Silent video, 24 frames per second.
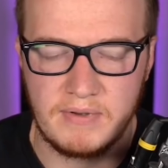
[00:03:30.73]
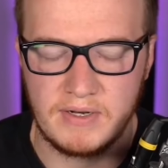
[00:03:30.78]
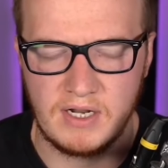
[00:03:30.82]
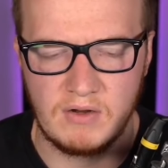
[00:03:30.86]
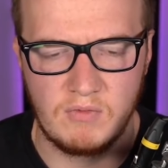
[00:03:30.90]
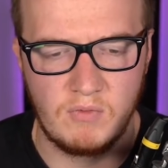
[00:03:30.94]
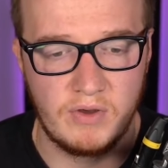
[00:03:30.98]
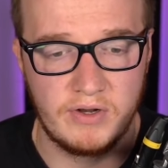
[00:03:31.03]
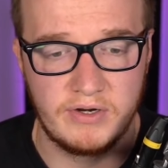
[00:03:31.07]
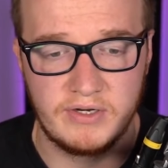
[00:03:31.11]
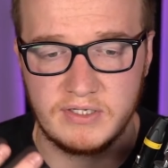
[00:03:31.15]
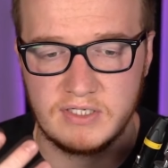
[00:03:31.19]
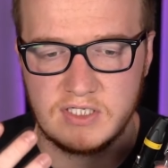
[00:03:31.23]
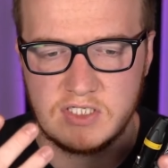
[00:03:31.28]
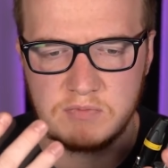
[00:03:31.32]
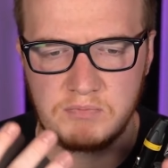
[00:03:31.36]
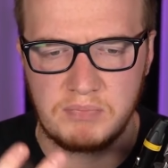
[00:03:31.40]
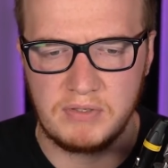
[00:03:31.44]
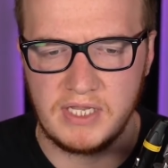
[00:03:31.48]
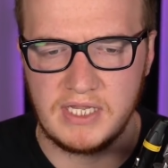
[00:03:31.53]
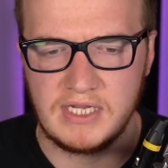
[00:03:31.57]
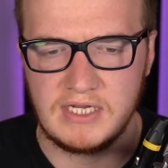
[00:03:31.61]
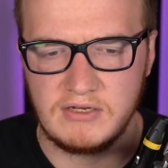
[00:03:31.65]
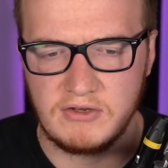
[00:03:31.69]
But I wanted to
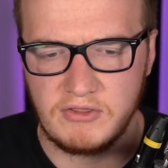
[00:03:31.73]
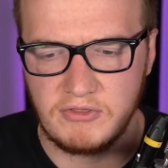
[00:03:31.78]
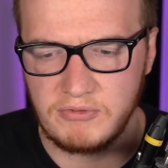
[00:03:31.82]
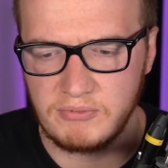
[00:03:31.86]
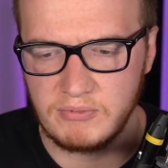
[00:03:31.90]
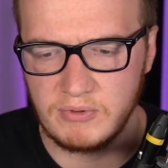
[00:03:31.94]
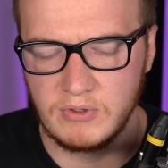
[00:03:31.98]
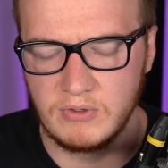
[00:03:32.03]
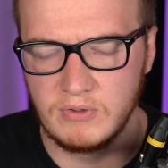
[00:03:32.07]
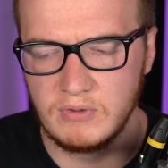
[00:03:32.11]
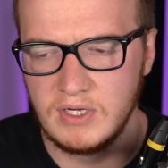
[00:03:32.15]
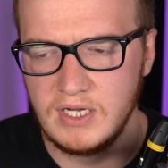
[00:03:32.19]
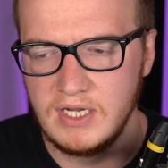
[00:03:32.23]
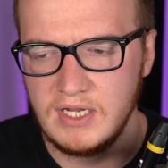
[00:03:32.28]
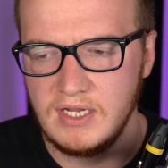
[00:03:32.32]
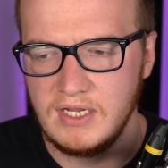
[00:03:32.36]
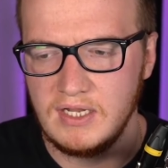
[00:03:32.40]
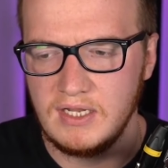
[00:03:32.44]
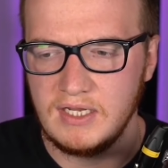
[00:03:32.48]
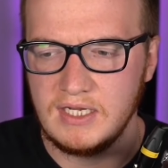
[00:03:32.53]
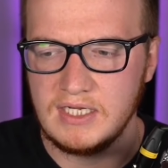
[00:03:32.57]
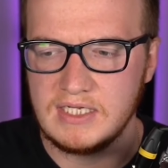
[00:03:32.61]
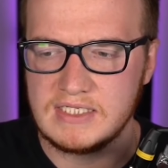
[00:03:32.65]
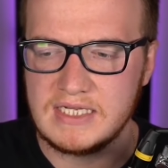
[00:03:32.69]
explain through
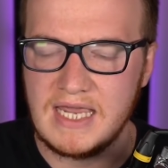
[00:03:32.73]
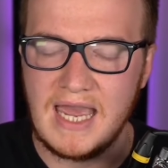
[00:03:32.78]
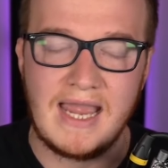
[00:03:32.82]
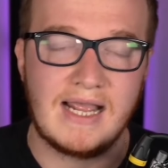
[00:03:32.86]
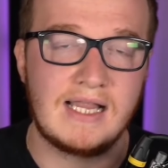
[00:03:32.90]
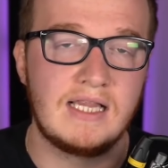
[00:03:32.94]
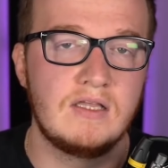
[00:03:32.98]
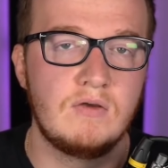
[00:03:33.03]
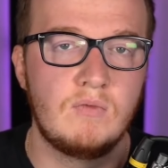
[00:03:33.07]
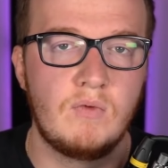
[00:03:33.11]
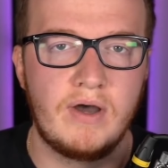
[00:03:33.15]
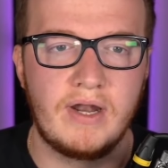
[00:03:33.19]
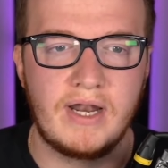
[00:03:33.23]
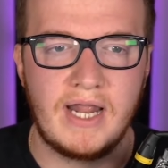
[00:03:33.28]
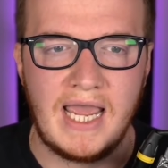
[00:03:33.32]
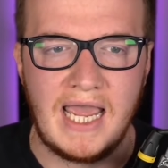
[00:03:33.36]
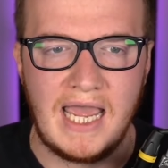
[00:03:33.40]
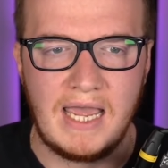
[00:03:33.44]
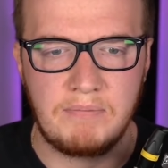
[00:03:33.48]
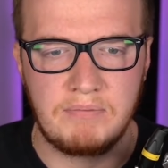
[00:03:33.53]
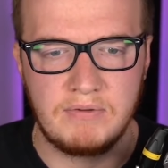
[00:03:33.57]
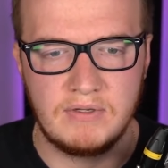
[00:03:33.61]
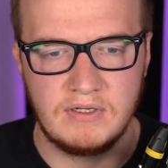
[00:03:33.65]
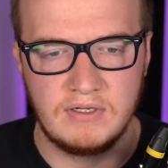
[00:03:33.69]
exactly what
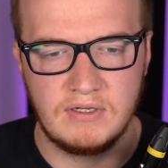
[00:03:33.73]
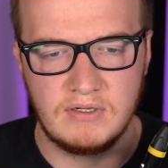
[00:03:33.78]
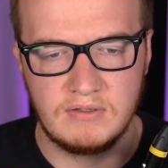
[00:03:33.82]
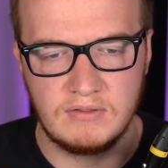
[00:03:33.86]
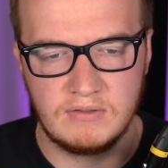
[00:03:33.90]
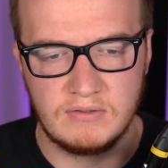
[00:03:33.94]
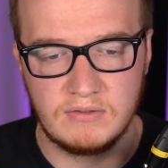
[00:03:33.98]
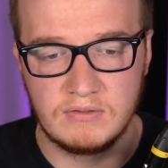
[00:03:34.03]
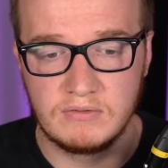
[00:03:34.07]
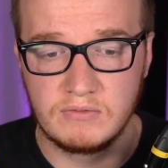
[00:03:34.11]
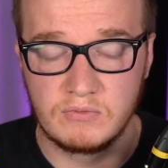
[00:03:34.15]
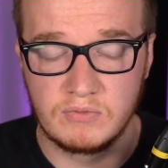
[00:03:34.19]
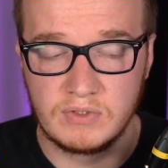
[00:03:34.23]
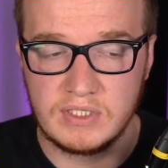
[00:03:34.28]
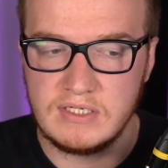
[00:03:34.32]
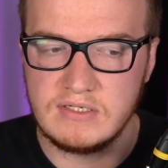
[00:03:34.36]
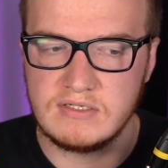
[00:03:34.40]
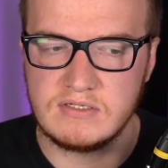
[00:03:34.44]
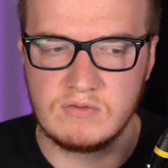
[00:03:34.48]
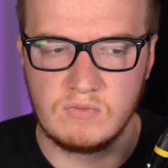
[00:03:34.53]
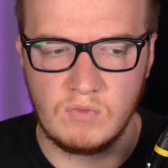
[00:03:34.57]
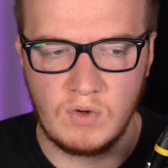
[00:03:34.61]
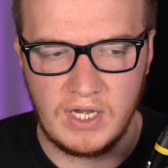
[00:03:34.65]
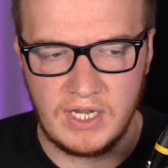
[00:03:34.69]
happened, the
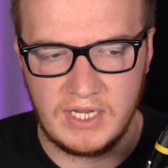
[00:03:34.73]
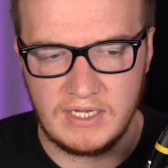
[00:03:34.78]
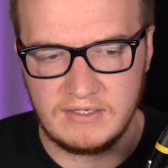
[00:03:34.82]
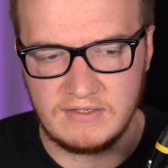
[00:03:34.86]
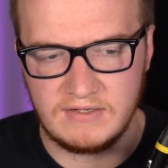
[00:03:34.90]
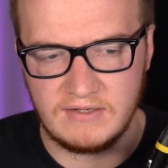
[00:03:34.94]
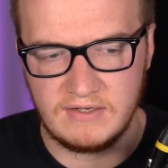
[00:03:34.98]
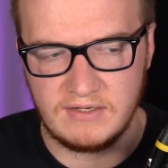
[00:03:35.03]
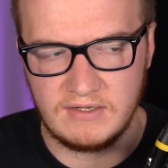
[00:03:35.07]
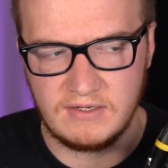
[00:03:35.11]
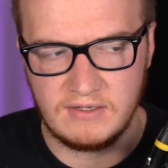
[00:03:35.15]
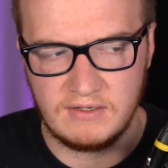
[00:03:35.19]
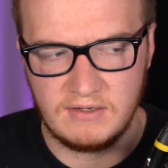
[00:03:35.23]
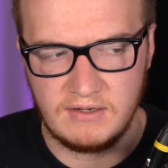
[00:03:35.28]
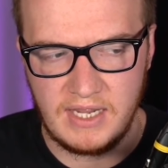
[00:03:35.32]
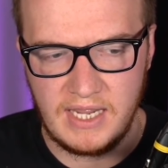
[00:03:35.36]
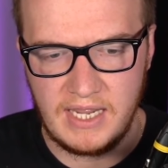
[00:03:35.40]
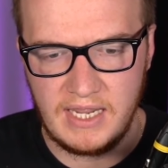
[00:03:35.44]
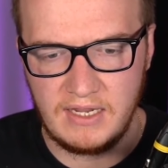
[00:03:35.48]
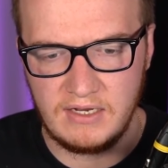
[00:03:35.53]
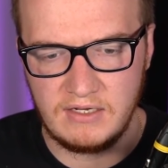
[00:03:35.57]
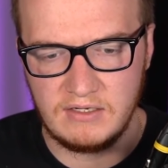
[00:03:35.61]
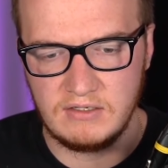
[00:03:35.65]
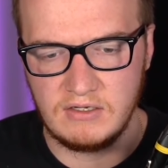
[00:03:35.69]
reason why I did it,
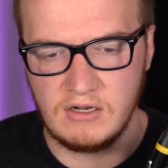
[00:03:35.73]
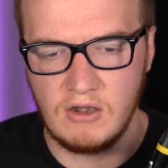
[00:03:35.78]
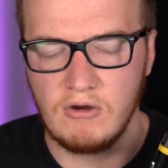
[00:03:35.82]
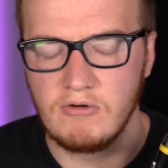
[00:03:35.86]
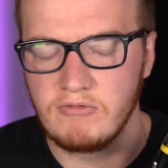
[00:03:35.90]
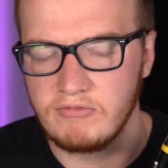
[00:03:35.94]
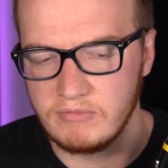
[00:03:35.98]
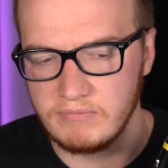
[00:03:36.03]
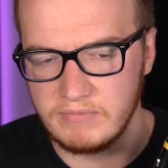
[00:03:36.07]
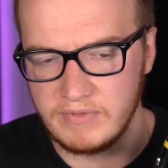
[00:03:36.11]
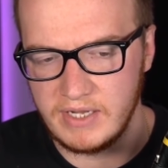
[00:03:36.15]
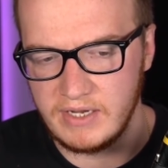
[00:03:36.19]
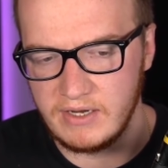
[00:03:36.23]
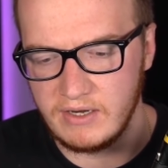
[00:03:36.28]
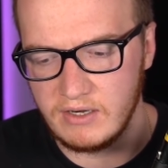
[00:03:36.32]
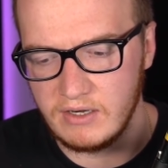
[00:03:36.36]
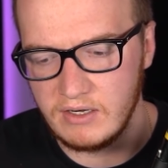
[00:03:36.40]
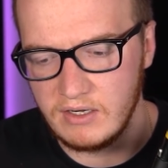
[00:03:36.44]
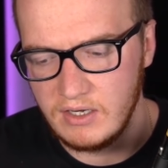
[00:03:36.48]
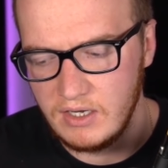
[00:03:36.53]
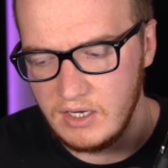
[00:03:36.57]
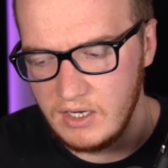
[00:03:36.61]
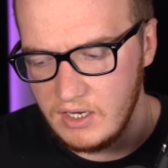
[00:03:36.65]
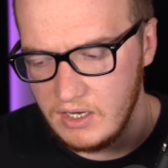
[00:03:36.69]
and go from
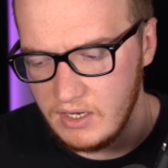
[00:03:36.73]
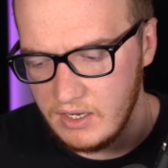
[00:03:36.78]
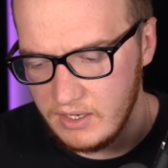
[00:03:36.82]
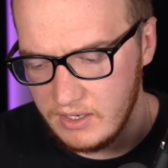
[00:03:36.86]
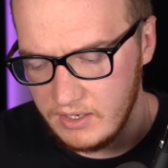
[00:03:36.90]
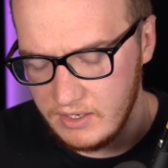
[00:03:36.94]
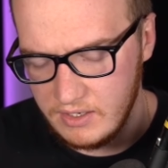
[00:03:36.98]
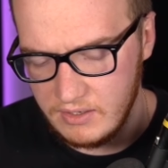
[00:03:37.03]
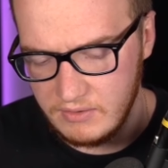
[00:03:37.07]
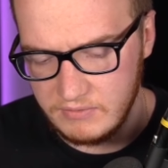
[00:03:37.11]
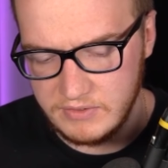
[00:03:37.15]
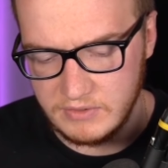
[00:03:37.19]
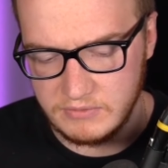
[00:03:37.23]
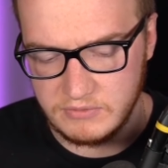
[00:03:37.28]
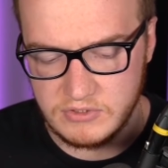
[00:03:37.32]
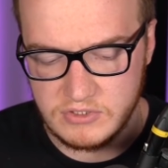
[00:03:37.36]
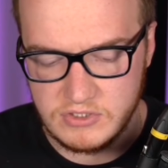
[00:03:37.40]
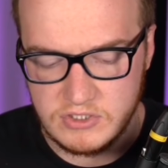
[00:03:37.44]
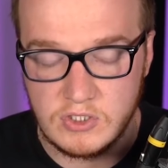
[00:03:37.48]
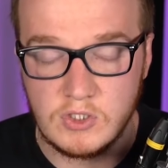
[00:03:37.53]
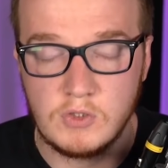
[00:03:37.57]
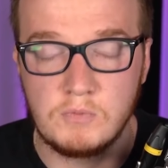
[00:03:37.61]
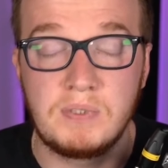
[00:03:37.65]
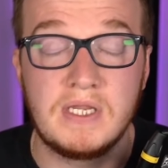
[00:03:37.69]
there. There
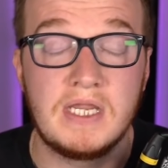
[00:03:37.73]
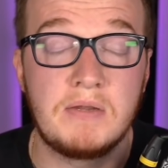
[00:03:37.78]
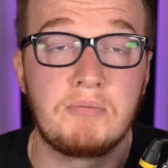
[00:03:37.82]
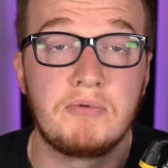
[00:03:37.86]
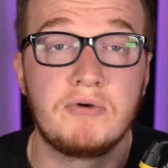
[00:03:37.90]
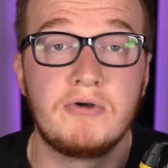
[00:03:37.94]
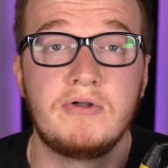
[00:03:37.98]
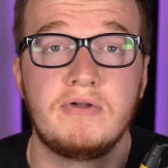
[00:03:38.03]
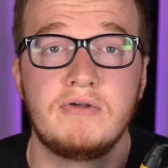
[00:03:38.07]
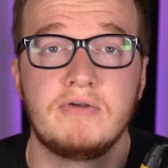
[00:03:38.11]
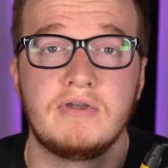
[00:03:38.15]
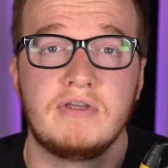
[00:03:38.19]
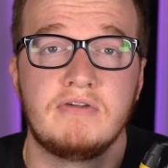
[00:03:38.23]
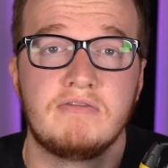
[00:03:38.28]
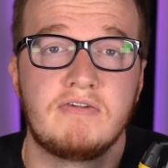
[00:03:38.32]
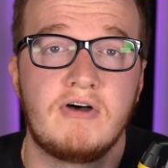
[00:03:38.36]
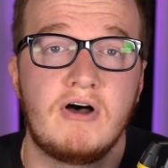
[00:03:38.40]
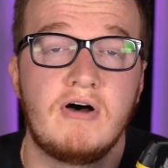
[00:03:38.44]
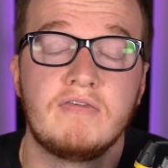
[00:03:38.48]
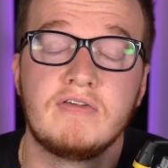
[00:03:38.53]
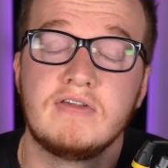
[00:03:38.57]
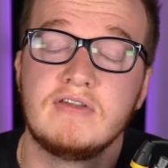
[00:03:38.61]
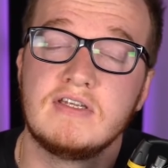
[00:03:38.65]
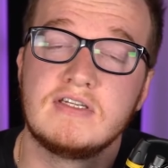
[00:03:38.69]
was 2 people
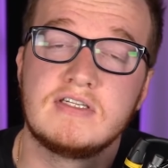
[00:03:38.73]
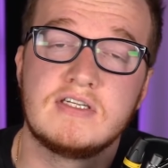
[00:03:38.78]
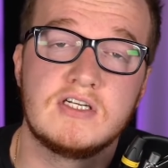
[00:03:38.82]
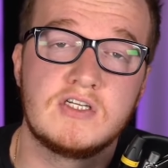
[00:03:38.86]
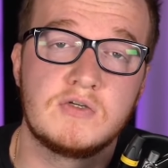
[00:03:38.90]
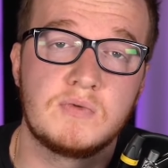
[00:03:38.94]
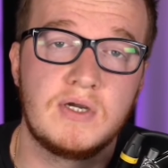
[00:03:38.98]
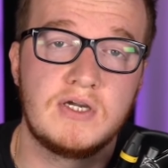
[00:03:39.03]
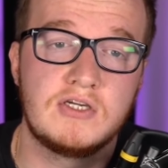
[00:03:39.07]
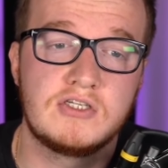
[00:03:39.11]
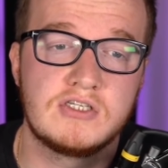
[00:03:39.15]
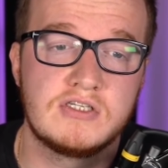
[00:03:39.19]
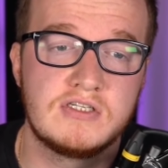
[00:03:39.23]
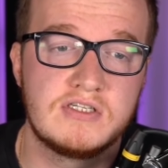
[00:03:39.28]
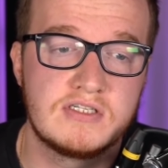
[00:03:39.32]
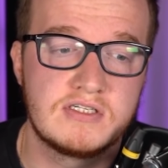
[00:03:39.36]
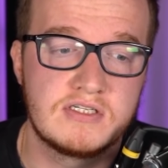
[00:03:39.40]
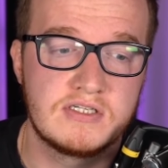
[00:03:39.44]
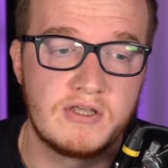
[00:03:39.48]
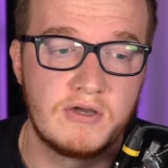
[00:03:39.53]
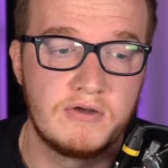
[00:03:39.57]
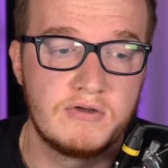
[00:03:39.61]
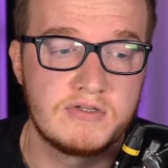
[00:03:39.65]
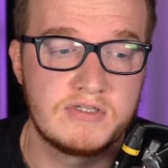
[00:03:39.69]
involved in the
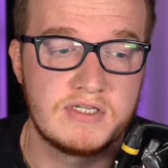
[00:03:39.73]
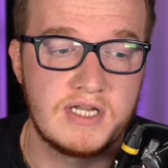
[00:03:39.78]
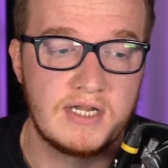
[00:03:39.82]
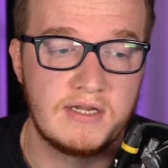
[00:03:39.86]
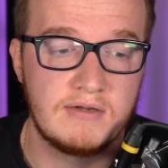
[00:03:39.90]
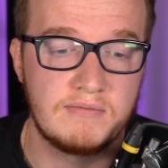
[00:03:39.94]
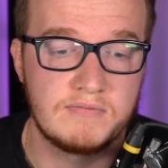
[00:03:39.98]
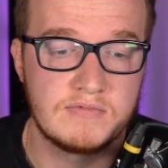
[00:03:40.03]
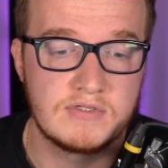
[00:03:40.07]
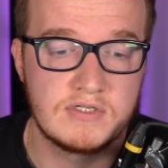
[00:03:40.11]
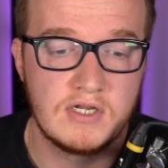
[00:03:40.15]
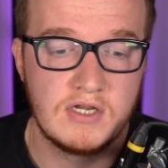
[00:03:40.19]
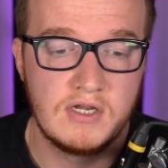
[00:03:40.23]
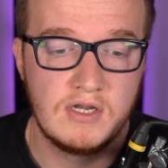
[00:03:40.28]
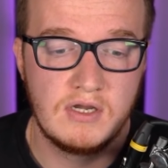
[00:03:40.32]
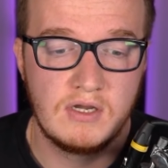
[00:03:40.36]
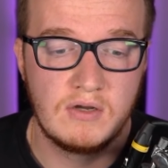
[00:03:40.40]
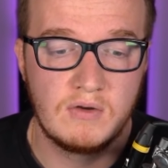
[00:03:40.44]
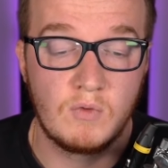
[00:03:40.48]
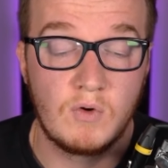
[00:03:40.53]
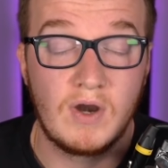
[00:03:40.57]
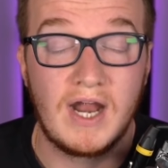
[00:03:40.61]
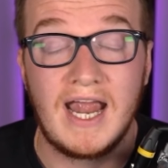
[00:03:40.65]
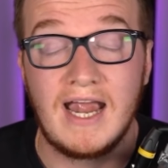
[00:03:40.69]
situations. Those names
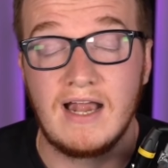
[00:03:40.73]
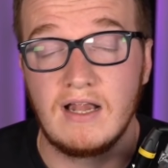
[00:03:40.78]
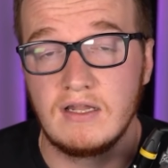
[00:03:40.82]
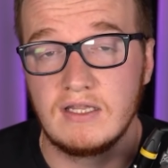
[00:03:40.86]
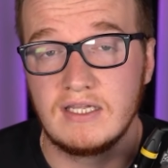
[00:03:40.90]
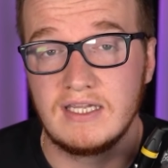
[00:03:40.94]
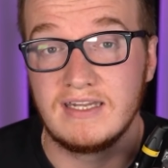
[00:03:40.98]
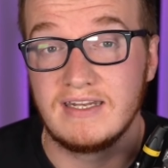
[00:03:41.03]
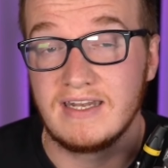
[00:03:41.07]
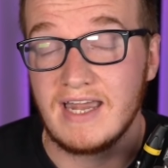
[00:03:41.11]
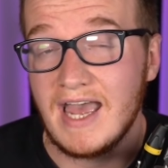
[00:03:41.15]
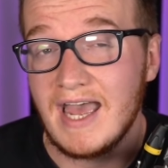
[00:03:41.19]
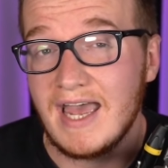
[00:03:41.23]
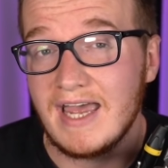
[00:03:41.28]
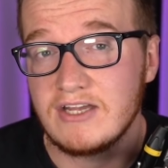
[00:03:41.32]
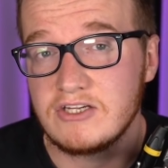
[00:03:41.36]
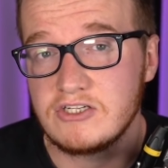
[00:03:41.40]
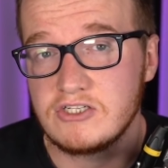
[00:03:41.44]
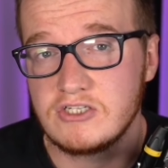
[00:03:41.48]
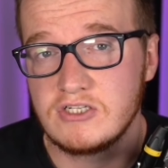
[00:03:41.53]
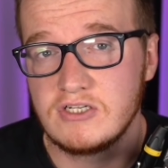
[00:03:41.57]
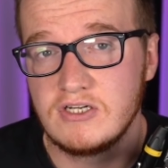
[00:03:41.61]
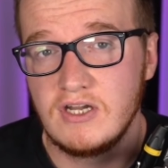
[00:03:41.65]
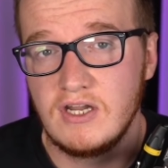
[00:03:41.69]
were Hallie and
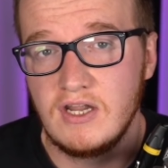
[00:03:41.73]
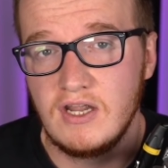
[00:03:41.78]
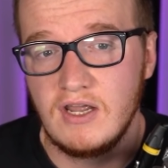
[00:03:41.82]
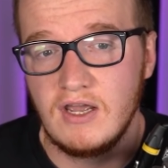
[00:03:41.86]
Ash.